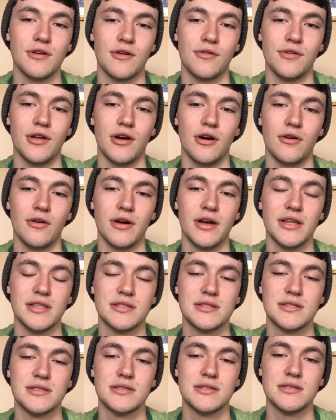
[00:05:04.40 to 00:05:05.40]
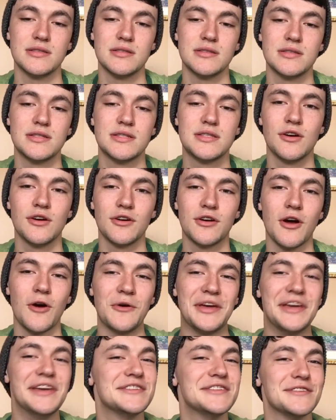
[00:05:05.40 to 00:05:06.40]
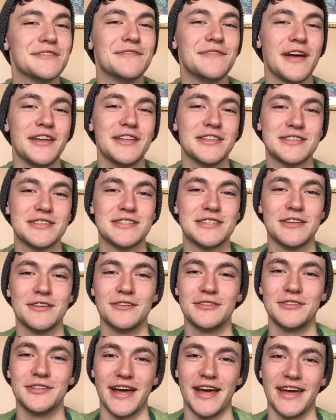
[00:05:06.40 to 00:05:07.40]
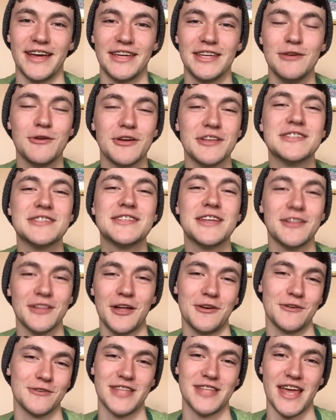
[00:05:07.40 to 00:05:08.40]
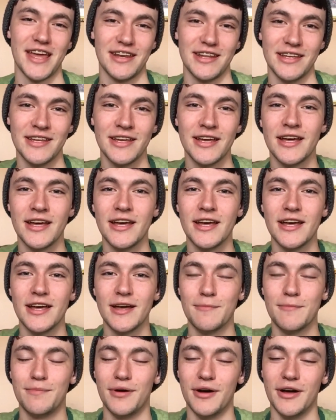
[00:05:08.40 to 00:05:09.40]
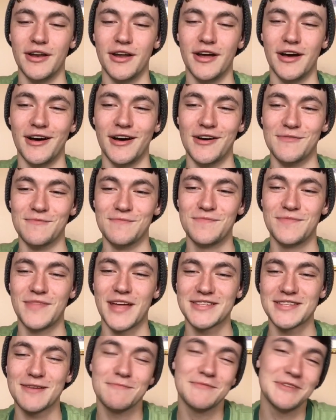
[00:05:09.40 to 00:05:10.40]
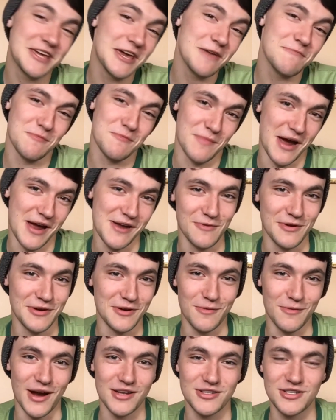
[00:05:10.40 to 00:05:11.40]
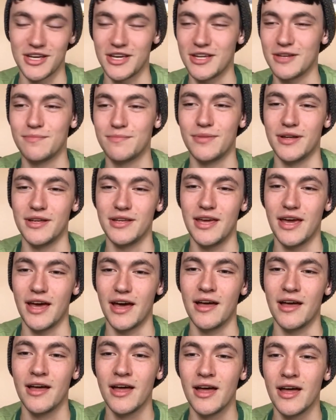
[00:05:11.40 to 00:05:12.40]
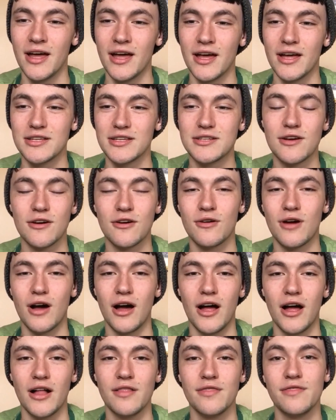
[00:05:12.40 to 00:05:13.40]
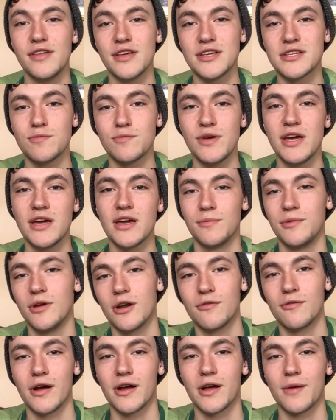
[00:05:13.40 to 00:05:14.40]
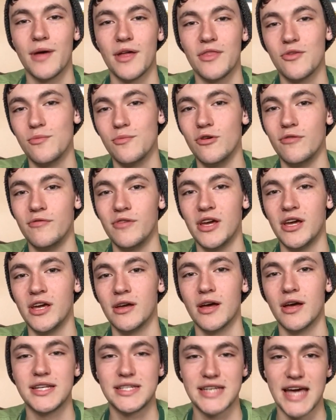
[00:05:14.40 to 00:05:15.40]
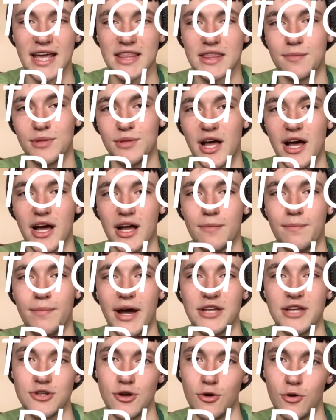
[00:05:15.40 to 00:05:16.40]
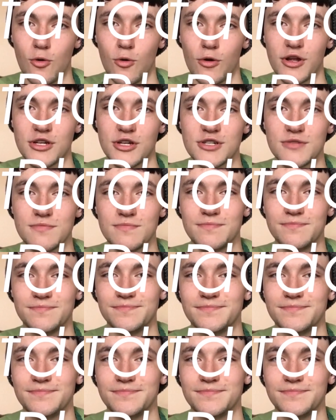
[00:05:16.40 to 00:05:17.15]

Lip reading: you don't know, it's still cohesive, and it's still you can still understand it. But that's something to keep in mind when you're watching it. But yeah, so this week I'm going to recommend the movie Attack the Block by Joe Cornish.